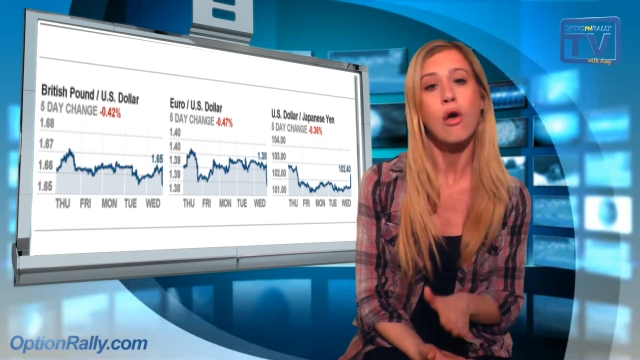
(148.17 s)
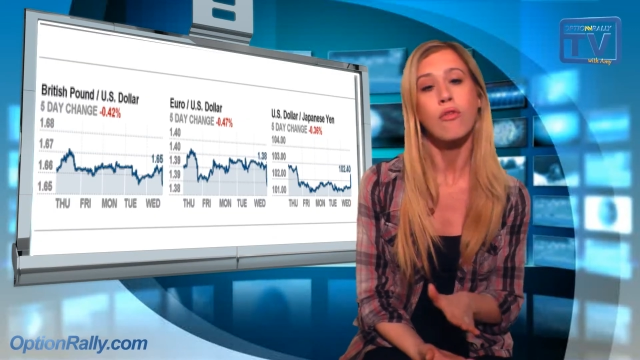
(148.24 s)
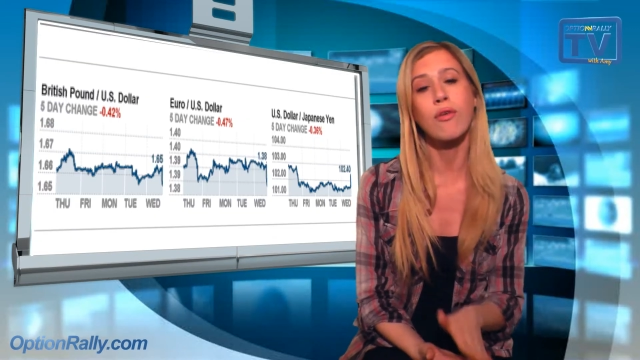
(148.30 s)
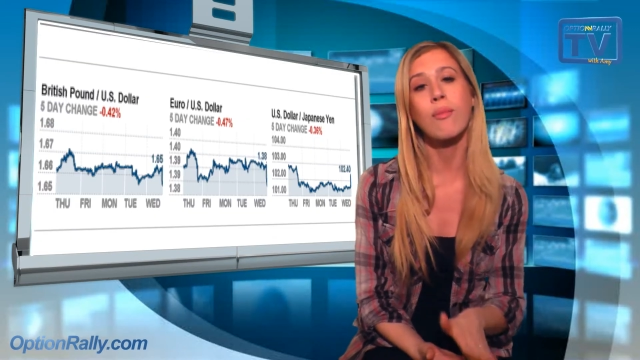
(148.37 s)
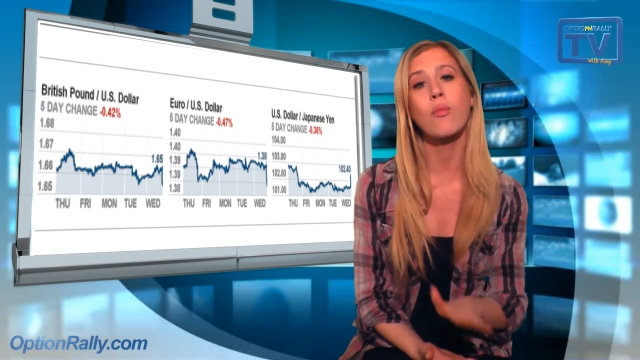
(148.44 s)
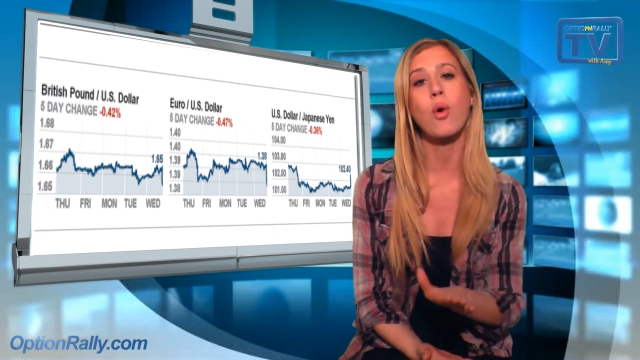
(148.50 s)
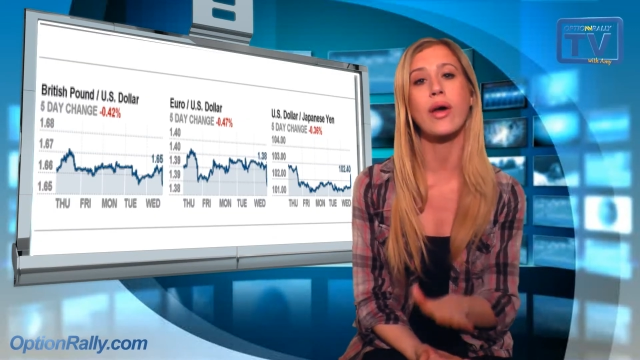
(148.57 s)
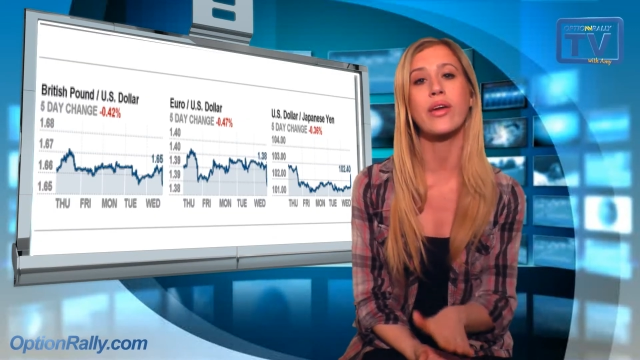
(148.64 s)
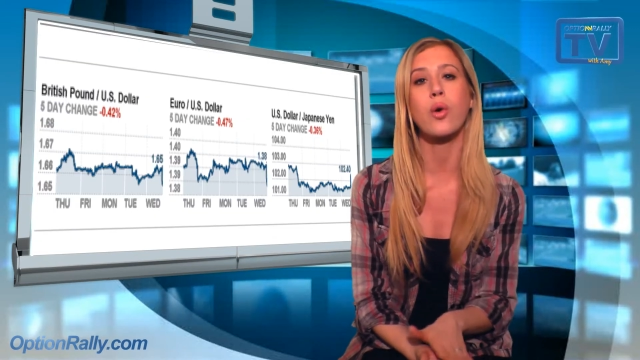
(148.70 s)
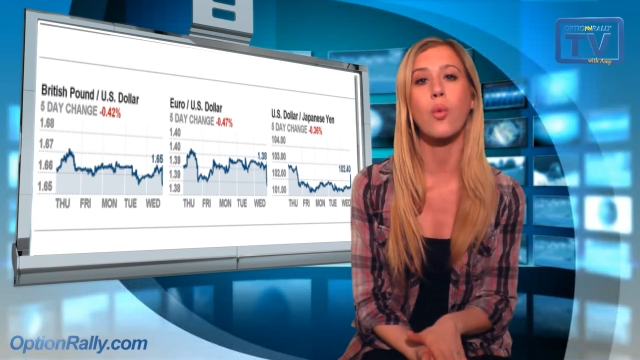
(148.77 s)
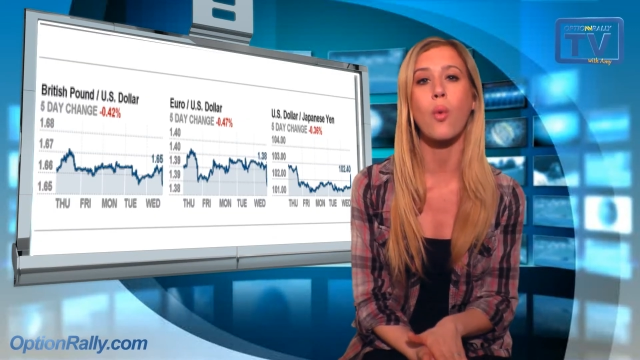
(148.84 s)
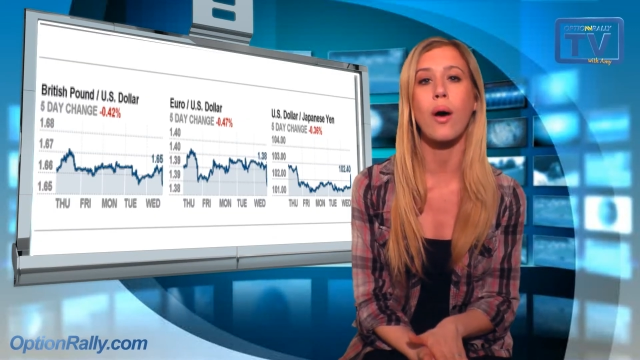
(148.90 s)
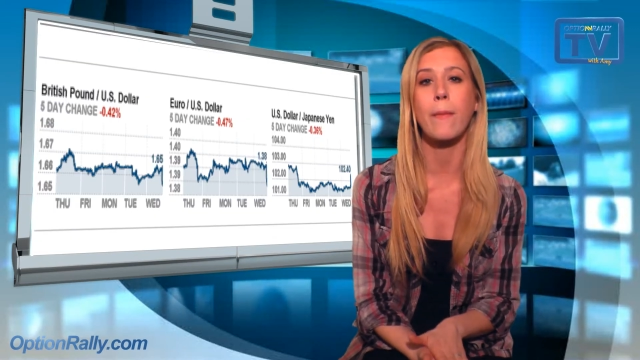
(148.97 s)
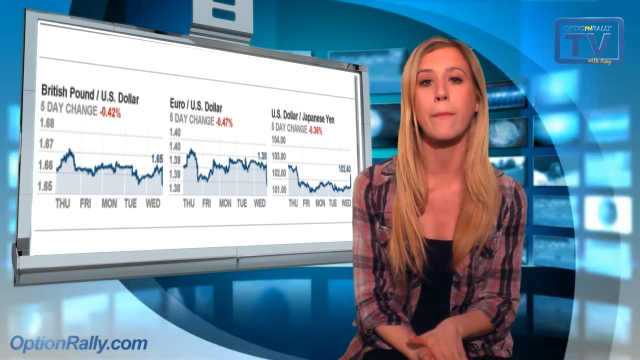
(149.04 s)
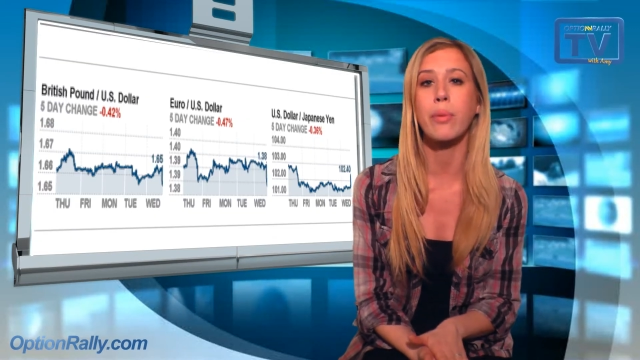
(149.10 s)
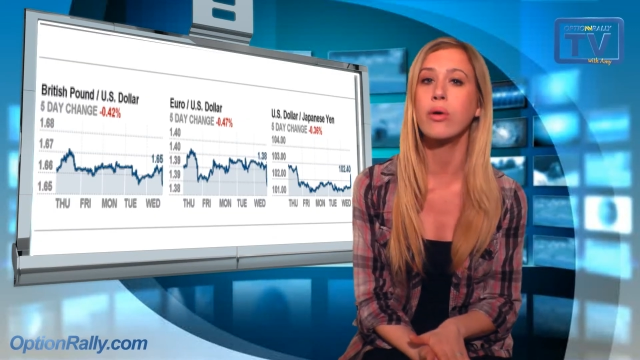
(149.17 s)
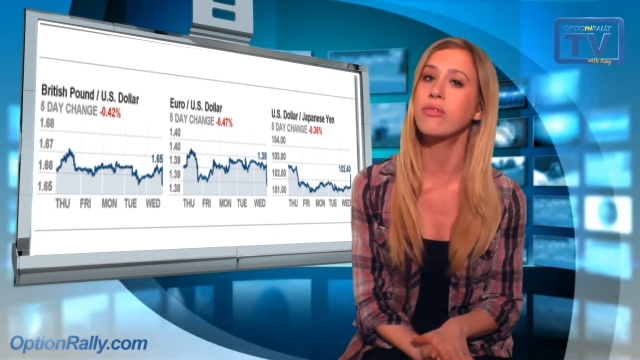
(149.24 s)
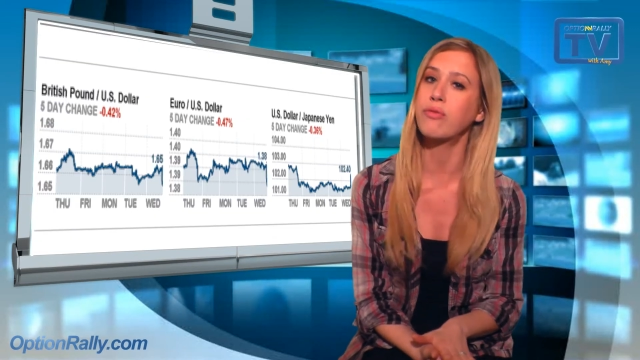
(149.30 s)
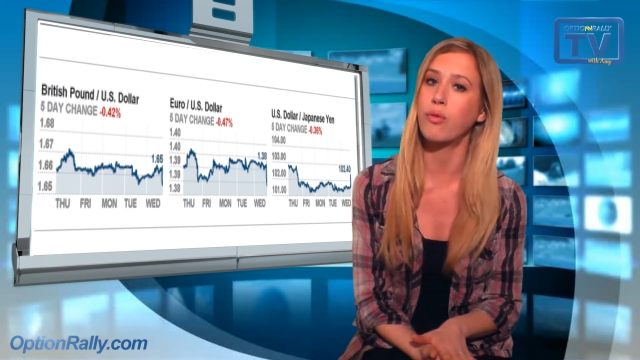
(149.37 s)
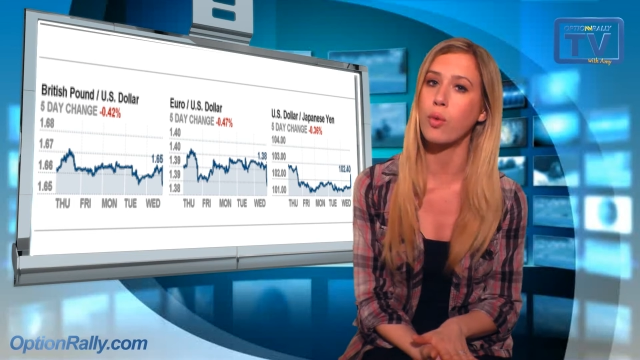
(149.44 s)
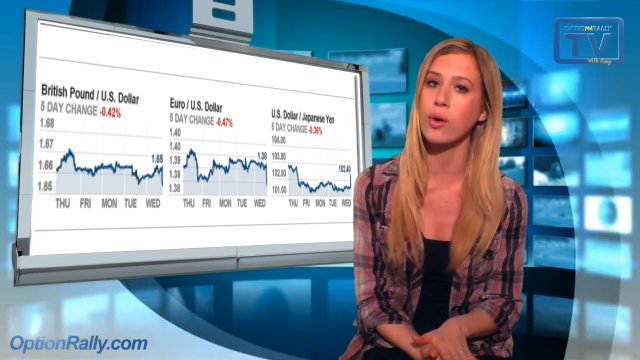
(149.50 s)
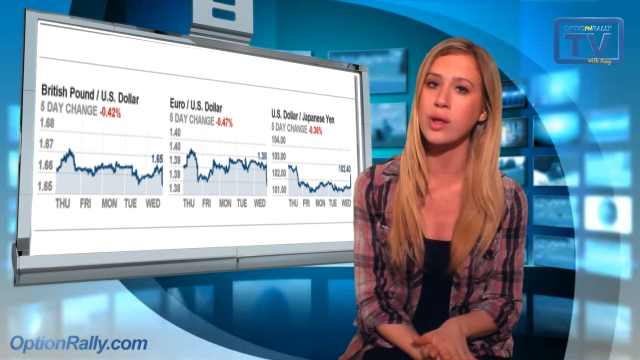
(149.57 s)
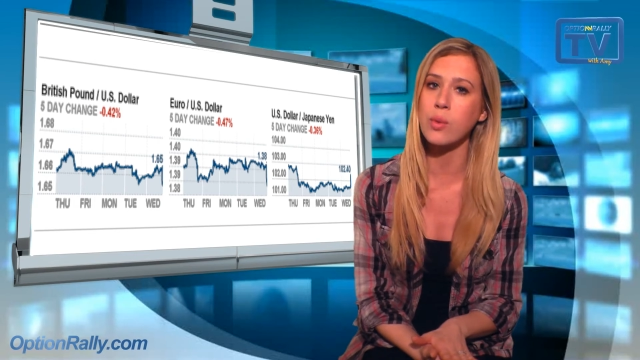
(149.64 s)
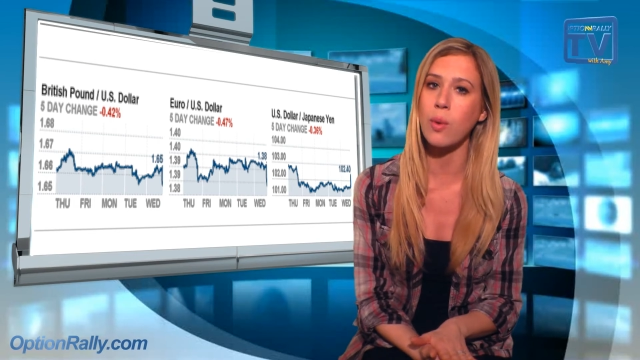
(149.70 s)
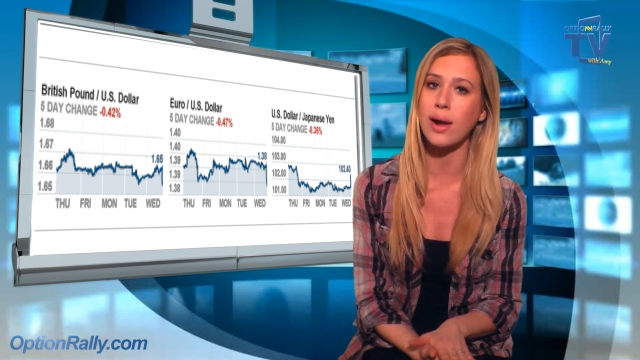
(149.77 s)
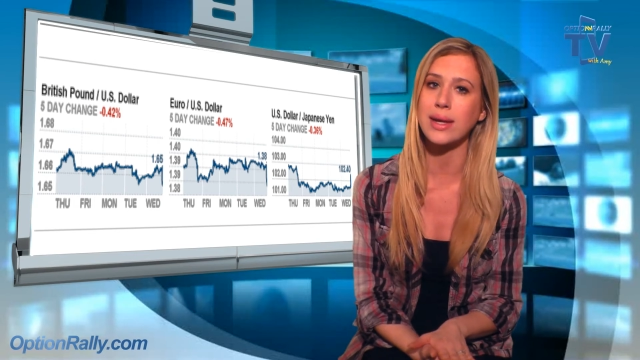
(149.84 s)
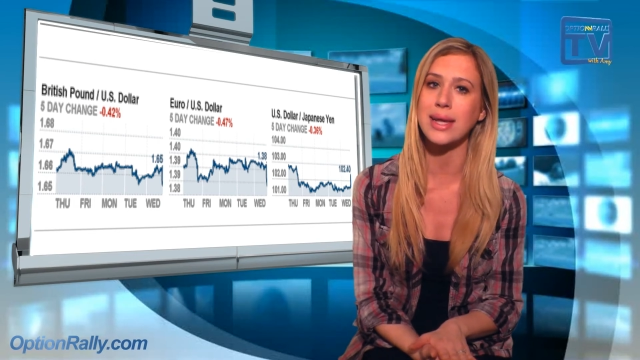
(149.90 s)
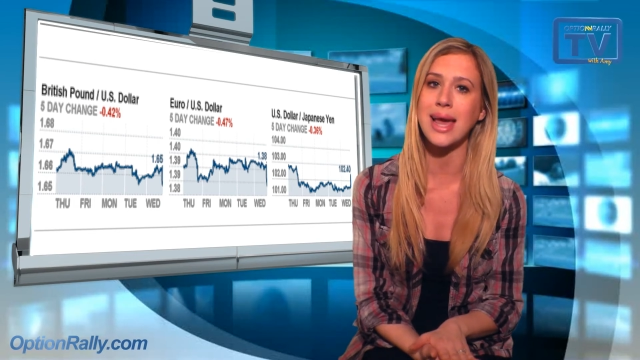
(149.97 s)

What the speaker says: from 101.41